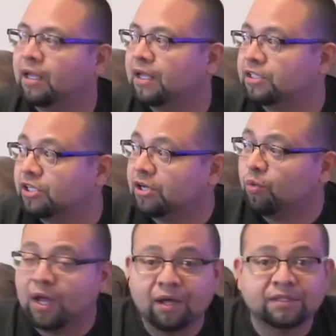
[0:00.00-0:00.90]
It took a
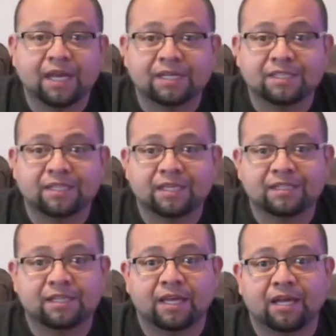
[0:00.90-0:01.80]
while to actually get
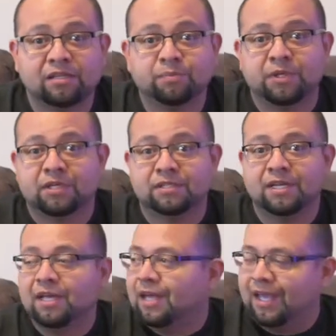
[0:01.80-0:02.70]
into the house because
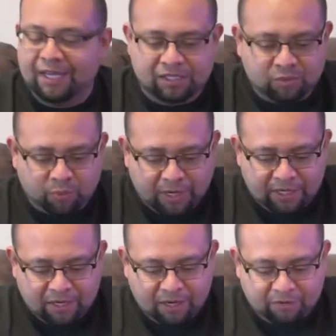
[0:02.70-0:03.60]
I had to spray
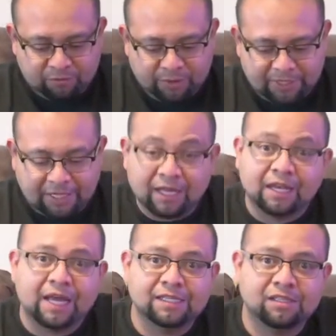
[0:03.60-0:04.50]
it off with
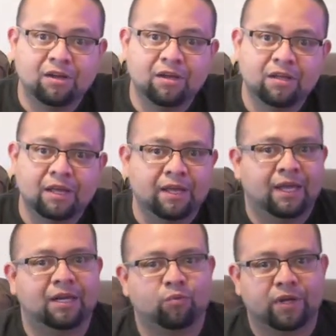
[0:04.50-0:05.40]
Lysol.
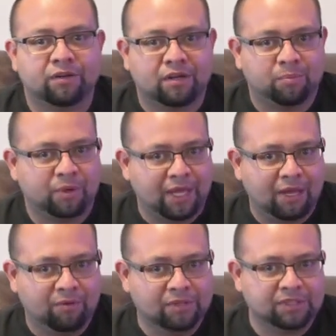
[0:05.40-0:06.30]
Had to wait a couple
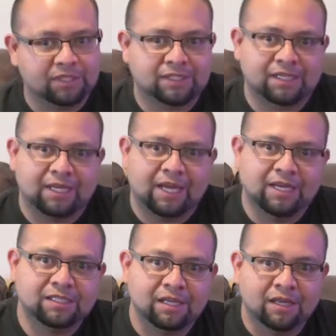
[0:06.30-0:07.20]
hours just in
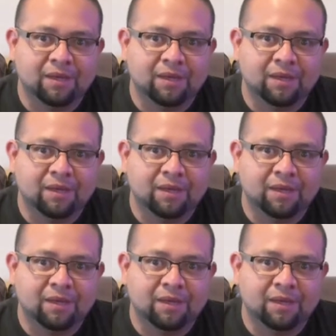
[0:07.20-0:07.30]
case.